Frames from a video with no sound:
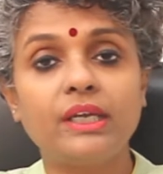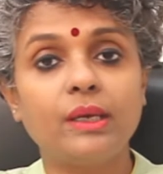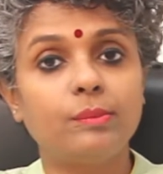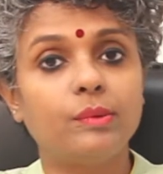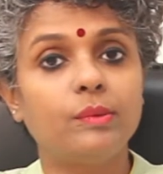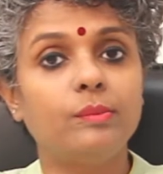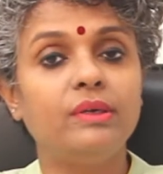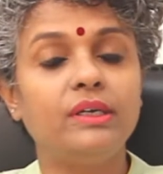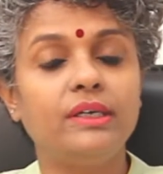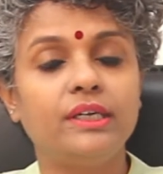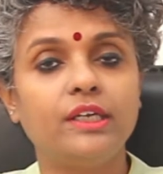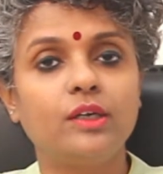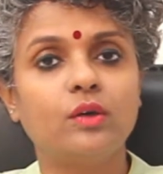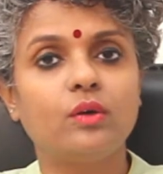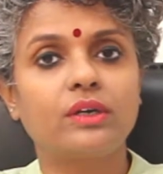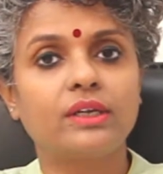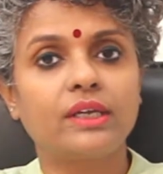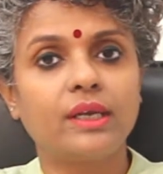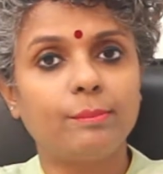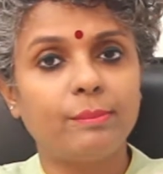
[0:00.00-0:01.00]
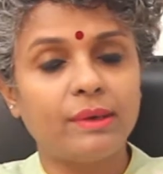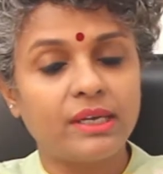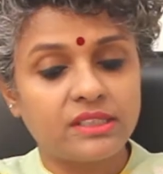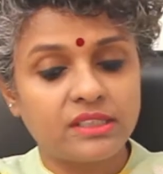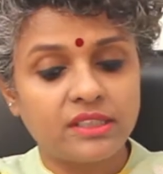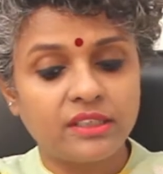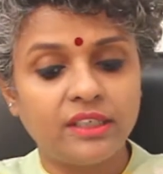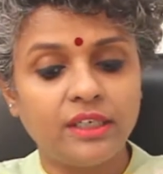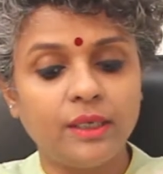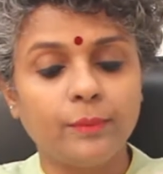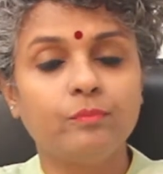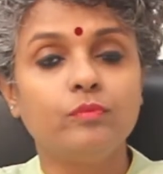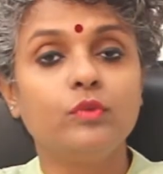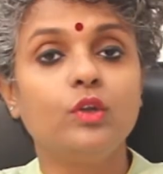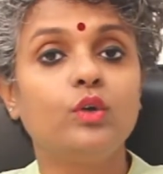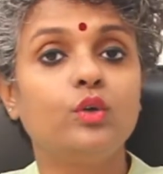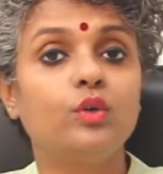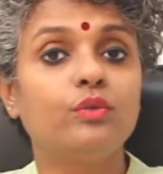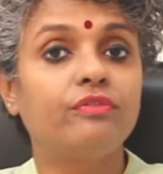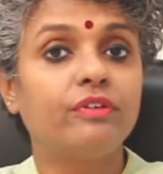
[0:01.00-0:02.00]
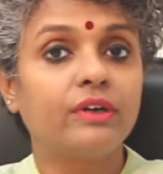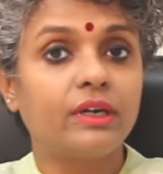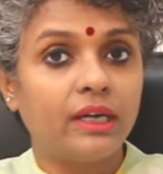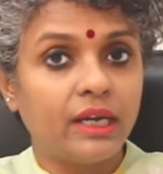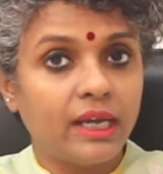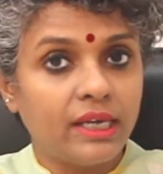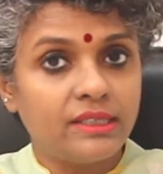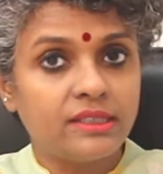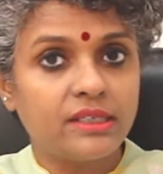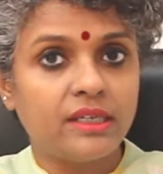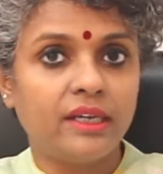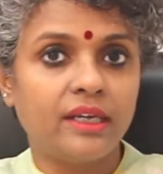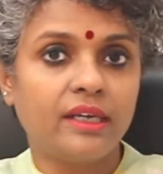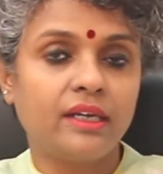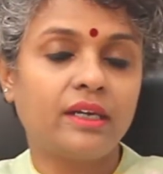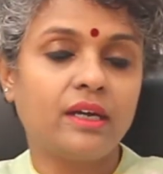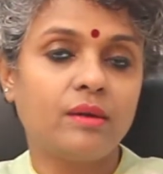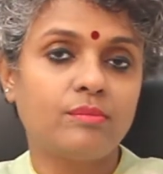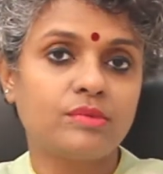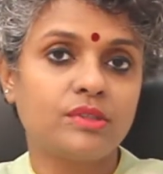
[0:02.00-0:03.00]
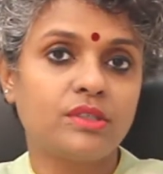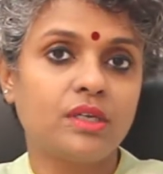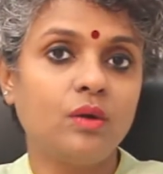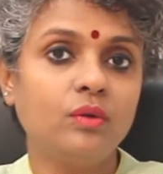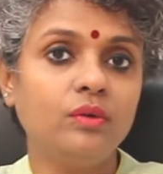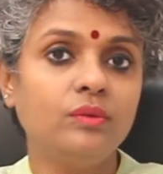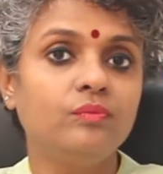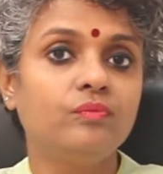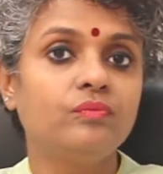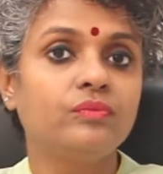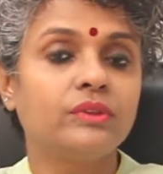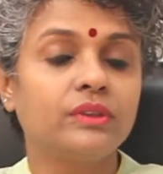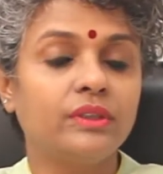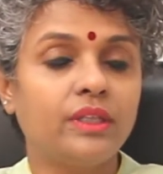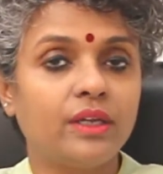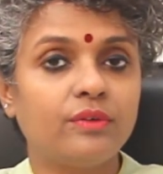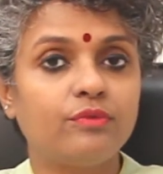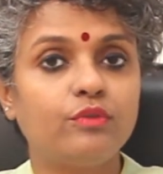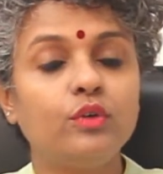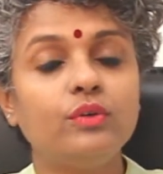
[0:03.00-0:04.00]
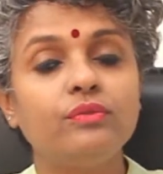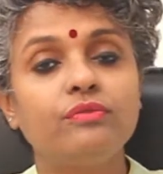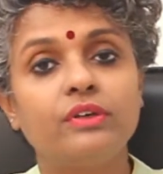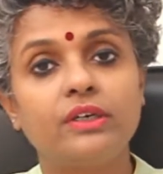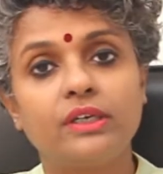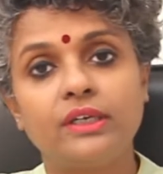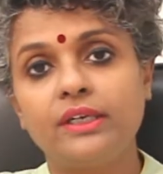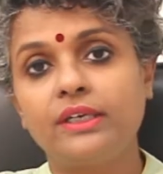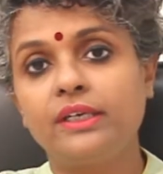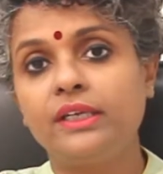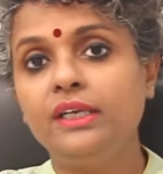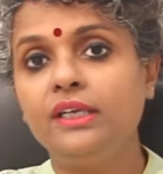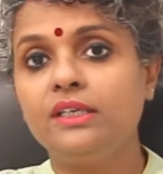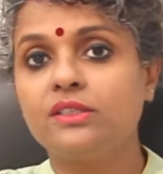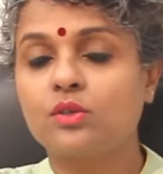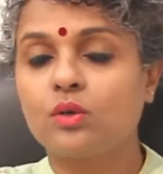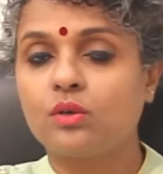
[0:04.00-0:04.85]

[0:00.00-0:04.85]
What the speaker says: capability or capacity to fertilize an egg comes down. Therefore, fertility is